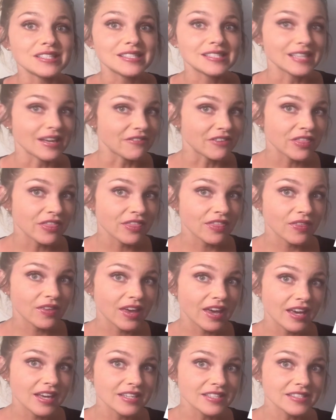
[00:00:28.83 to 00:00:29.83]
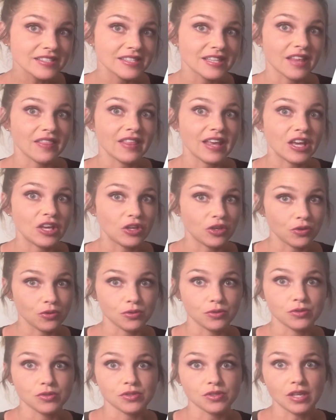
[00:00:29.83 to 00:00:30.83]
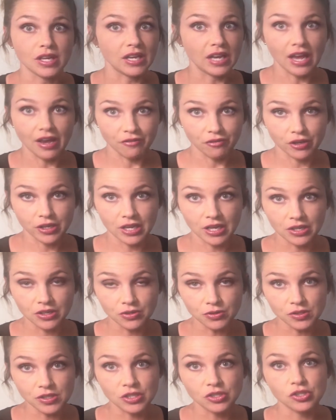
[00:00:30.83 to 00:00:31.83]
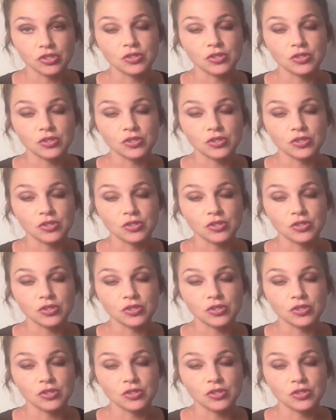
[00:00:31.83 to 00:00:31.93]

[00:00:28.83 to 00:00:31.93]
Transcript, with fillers: seventh case that they use in everyday usage.